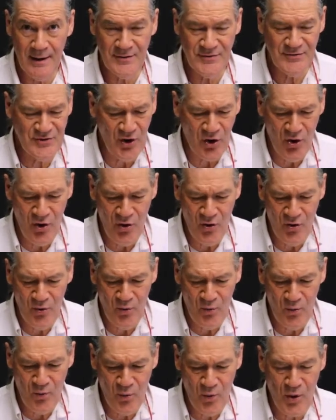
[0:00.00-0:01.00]

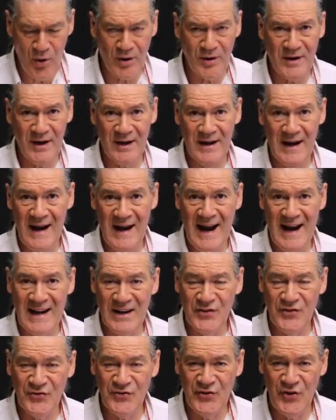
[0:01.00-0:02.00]
Don't work at
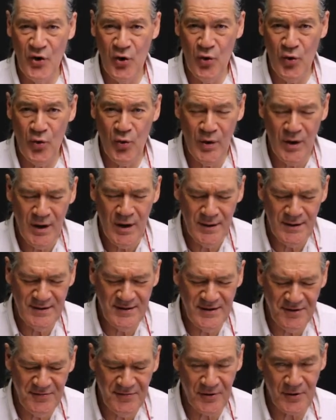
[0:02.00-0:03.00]
it so
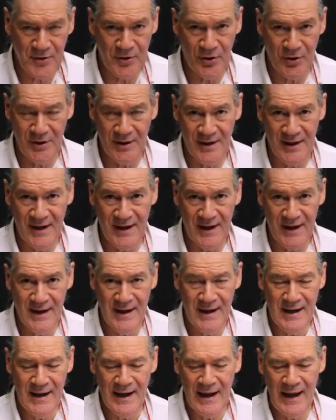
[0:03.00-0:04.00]
difficultly.
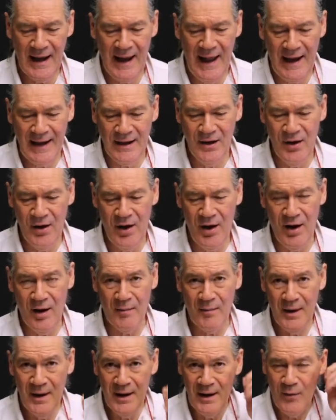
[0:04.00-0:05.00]
Lighten
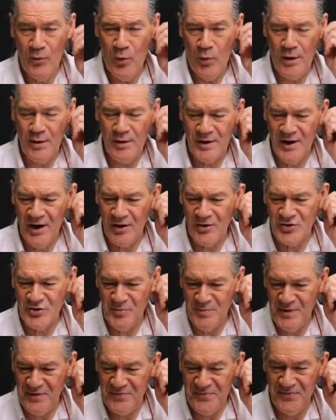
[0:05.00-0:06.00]
up. Watercolor
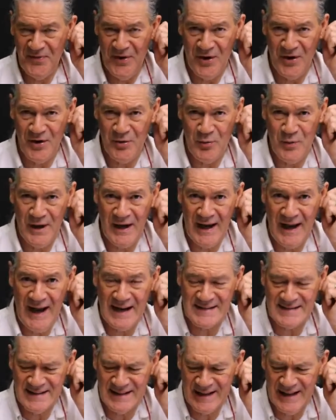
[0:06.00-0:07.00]
should be fun and
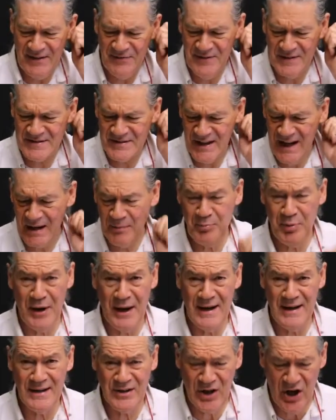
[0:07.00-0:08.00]
relaxing. If it's like
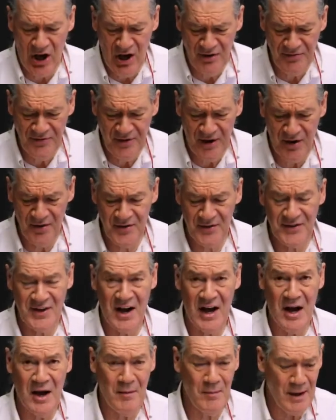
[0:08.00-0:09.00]
playing golf all the
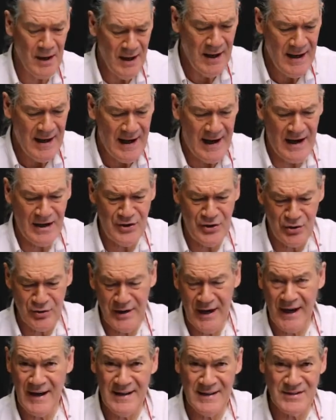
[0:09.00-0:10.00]
time, and you
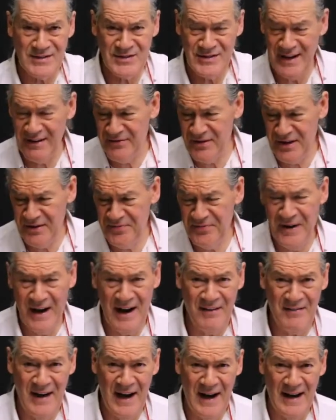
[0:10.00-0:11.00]
got a
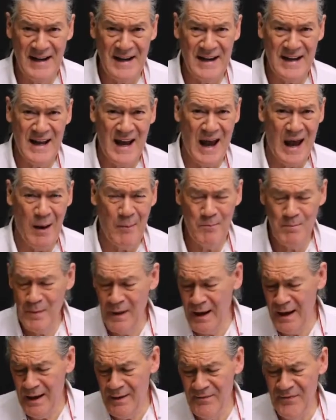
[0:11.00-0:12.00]
75 handicap,
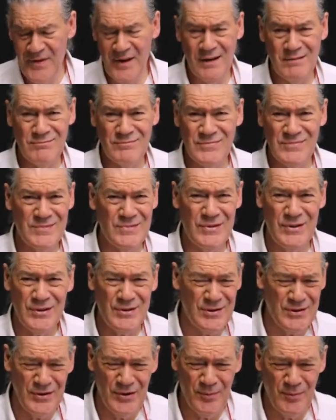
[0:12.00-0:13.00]
then
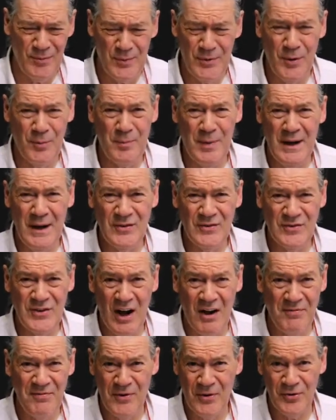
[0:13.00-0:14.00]
you're you're being
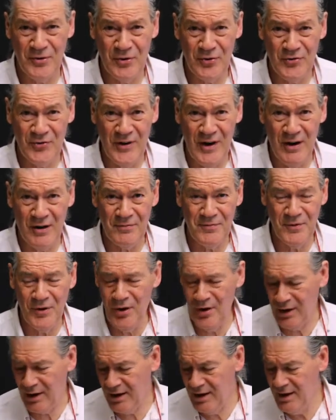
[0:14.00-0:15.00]
tough on yourself.
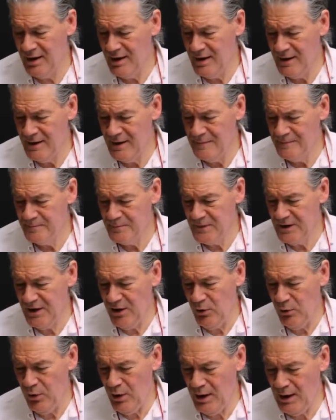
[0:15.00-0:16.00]
Look, you know
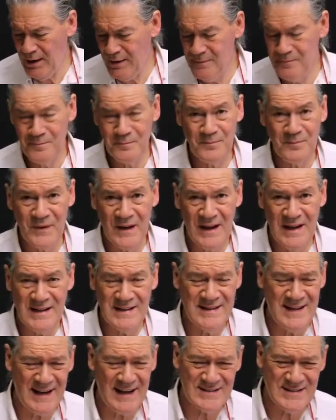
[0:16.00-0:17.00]
what? It
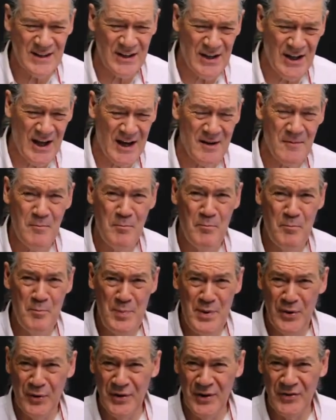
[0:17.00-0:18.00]
takes a lot of
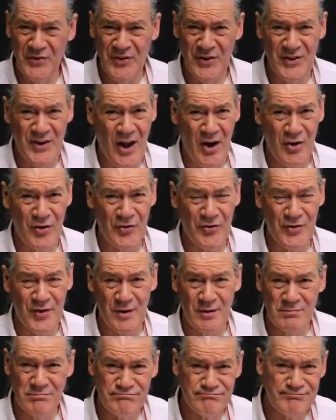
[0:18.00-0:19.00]
billions of dollars
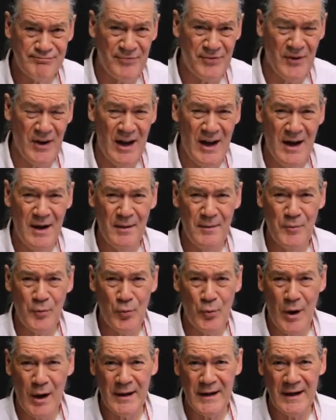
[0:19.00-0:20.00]
to fly a
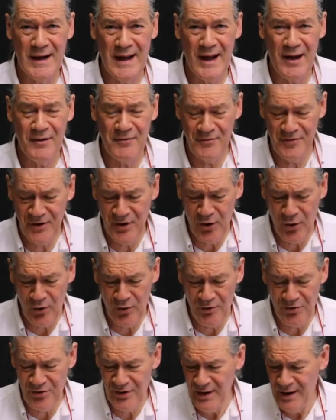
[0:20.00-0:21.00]
rocket out of the
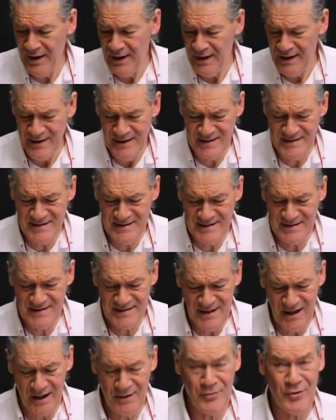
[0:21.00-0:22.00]
earth. This is
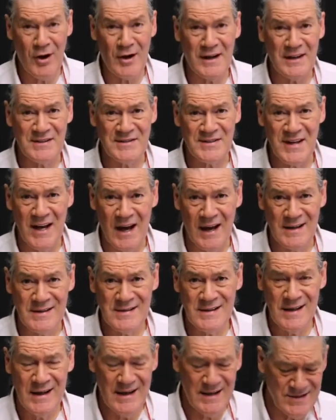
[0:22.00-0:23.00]
not rocket science.
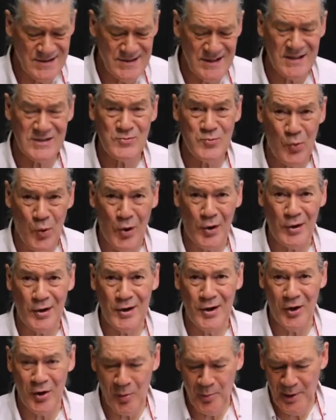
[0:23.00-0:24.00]
It's just
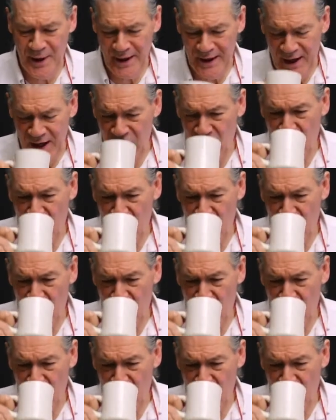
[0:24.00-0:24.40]
watercolor painting.